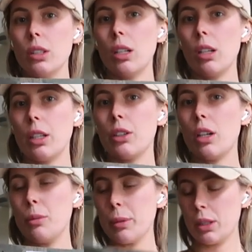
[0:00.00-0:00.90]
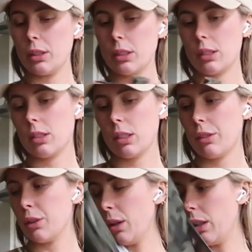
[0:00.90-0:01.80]
I'll let you know because
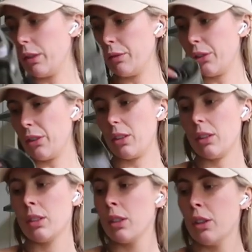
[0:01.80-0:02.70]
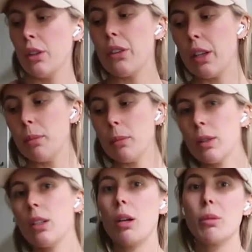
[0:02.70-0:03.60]
if you are looking for
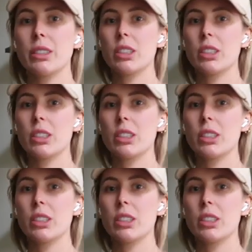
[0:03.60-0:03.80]
them, I would